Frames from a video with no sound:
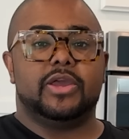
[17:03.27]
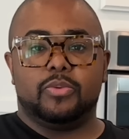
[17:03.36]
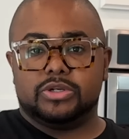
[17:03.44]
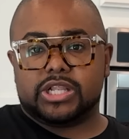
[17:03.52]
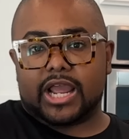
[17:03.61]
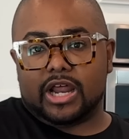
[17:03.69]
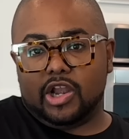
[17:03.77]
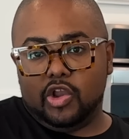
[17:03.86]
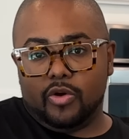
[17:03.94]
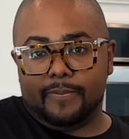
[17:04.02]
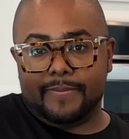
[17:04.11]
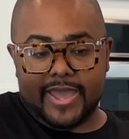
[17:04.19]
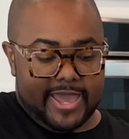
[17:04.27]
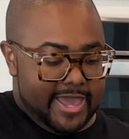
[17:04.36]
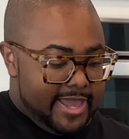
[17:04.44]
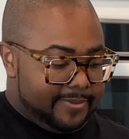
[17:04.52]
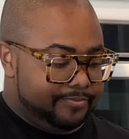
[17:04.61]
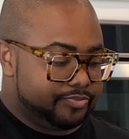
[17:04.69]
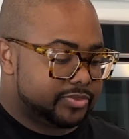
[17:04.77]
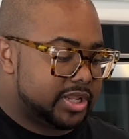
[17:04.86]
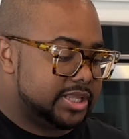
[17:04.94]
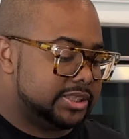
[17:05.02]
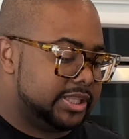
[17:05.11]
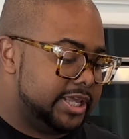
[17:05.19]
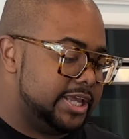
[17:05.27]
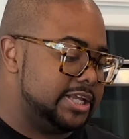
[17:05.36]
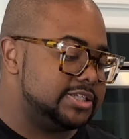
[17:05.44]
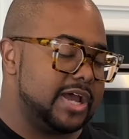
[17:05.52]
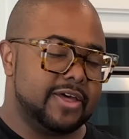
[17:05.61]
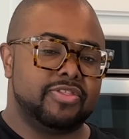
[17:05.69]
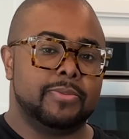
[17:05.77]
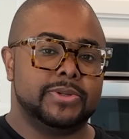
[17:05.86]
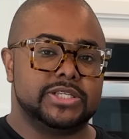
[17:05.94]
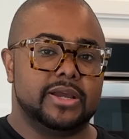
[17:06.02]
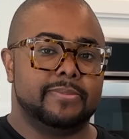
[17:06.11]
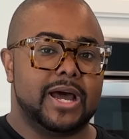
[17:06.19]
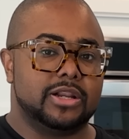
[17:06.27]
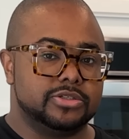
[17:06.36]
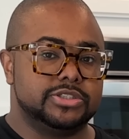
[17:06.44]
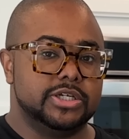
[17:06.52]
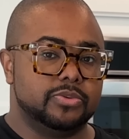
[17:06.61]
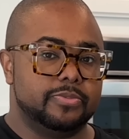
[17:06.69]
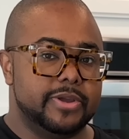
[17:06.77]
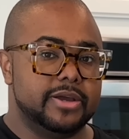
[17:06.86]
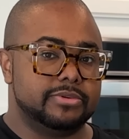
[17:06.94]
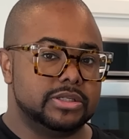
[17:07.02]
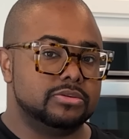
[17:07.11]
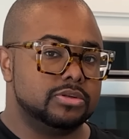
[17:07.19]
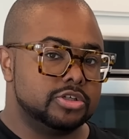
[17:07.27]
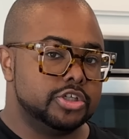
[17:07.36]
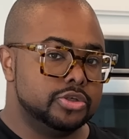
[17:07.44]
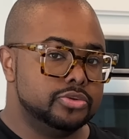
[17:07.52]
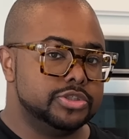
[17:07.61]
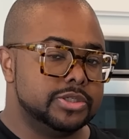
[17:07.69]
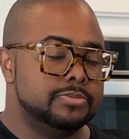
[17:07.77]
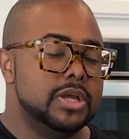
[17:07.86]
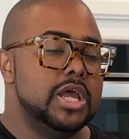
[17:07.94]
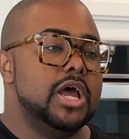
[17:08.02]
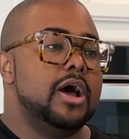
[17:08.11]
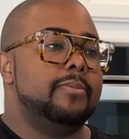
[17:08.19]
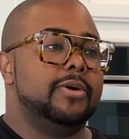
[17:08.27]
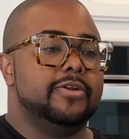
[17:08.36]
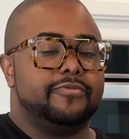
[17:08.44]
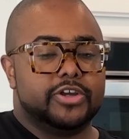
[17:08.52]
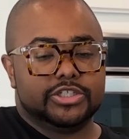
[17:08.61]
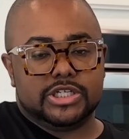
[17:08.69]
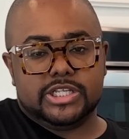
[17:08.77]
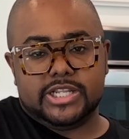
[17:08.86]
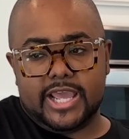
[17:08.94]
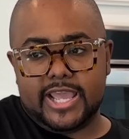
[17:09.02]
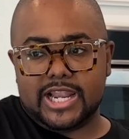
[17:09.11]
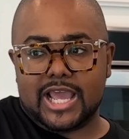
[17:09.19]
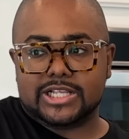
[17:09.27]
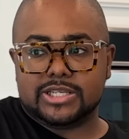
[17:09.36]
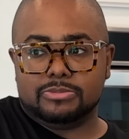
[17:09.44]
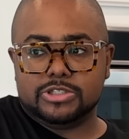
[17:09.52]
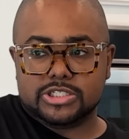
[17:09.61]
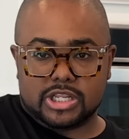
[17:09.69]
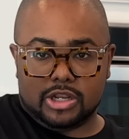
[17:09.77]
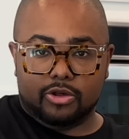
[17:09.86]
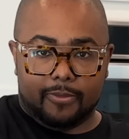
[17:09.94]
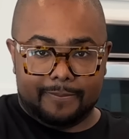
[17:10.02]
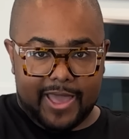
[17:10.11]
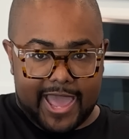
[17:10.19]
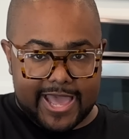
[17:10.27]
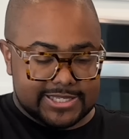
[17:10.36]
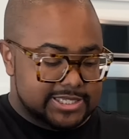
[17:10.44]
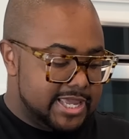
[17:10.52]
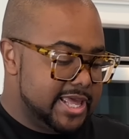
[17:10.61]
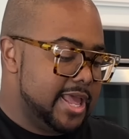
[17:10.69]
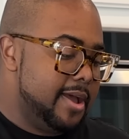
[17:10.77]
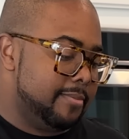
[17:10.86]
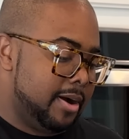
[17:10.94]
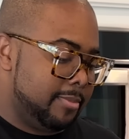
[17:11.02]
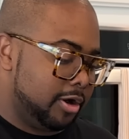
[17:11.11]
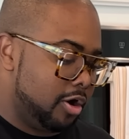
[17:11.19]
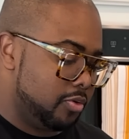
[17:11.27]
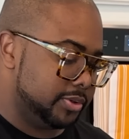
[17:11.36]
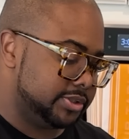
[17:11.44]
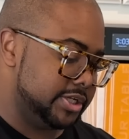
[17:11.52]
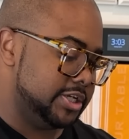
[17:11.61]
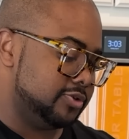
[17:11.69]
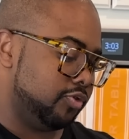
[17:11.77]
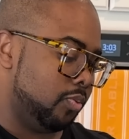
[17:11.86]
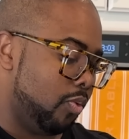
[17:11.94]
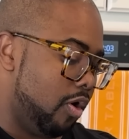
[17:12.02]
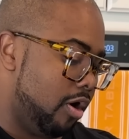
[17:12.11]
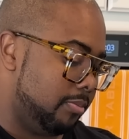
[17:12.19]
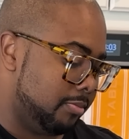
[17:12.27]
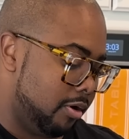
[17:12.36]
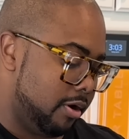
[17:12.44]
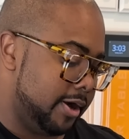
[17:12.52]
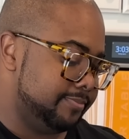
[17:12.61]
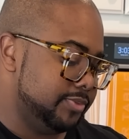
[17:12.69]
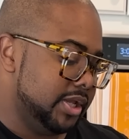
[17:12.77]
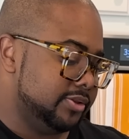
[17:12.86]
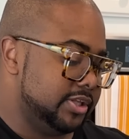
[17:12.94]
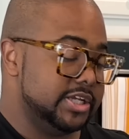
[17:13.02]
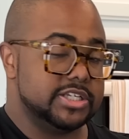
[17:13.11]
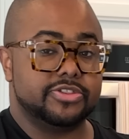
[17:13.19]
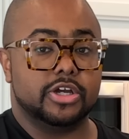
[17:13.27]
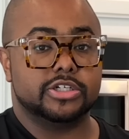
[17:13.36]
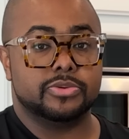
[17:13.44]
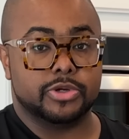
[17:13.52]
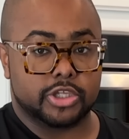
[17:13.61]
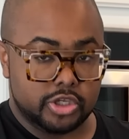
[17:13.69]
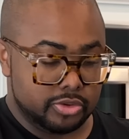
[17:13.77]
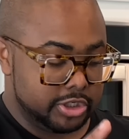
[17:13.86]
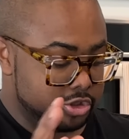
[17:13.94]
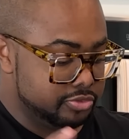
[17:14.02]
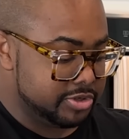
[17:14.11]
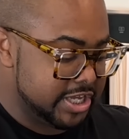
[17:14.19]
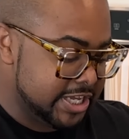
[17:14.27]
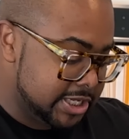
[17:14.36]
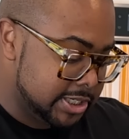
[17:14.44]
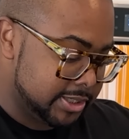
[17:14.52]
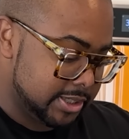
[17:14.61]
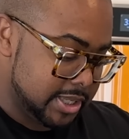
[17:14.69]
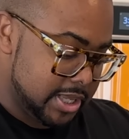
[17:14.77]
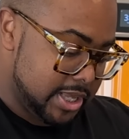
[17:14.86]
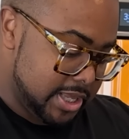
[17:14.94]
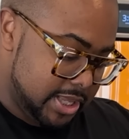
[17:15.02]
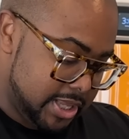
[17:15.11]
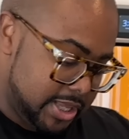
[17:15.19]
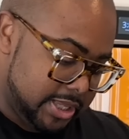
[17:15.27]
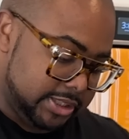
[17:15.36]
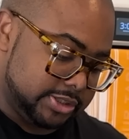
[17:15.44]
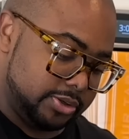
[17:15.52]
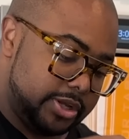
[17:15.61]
was like a little bag. These, I think Mateo Milo still will be able to use them. Mm -hmm. But eventually they had like some, just a little basket. But I'm going to go with these from Walmart. These, I thought they were cute and unique. So